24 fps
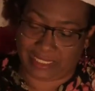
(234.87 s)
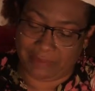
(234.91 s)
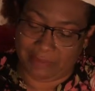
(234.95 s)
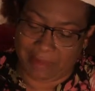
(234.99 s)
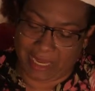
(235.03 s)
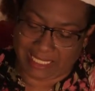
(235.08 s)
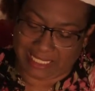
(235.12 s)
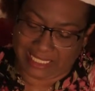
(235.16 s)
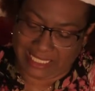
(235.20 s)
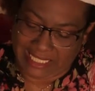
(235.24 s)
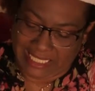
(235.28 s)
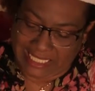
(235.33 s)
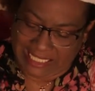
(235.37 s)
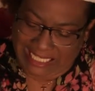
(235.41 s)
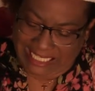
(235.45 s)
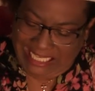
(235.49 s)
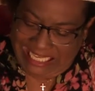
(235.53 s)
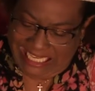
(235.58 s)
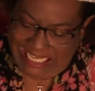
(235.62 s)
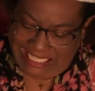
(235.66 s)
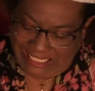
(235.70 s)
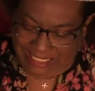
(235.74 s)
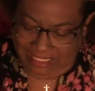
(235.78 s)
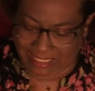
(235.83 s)
Auntie Marcy
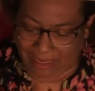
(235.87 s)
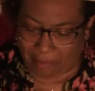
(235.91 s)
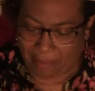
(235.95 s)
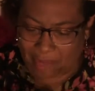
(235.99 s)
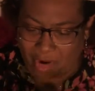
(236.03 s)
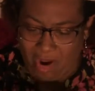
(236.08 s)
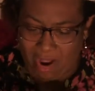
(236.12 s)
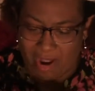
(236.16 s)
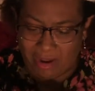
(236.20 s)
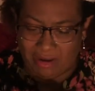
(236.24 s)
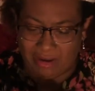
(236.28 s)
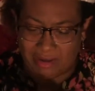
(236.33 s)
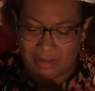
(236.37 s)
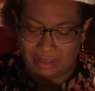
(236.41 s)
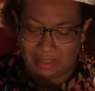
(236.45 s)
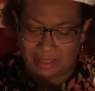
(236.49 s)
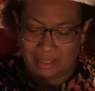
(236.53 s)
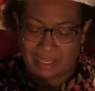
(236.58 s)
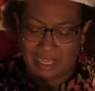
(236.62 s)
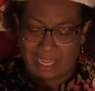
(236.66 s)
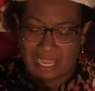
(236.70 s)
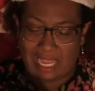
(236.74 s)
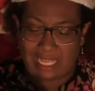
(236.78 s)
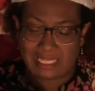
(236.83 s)
need to eat some more.
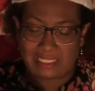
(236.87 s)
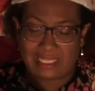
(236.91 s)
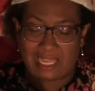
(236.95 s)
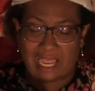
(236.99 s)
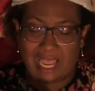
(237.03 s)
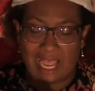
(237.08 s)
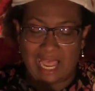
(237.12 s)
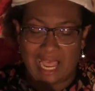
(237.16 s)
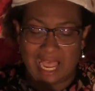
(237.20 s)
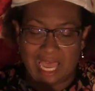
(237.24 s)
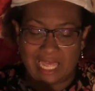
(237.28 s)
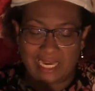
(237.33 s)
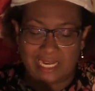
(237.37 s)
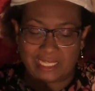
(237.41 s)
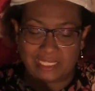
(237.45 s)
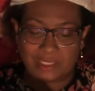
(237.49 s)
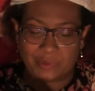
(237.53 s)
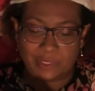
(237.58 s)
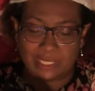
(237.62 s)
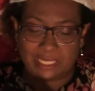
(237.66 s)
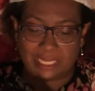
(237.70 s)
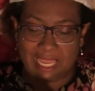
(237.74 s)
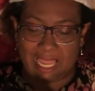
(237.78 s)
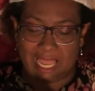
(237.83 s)
As
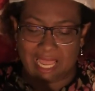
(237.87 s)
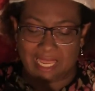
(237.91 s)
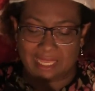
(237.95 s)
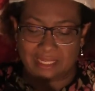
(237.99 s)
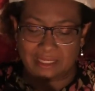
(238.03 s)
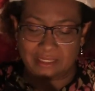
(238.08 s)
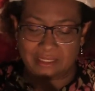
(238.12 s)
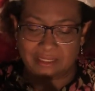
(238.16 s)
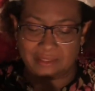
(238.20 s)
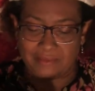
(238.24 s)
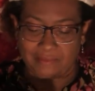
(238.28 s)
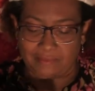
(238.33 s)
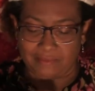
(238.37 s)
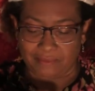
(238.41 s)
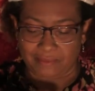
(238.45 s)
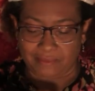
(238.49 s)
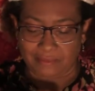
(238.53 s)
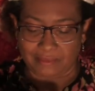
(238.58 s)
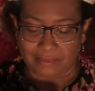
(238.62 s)
hard as we can.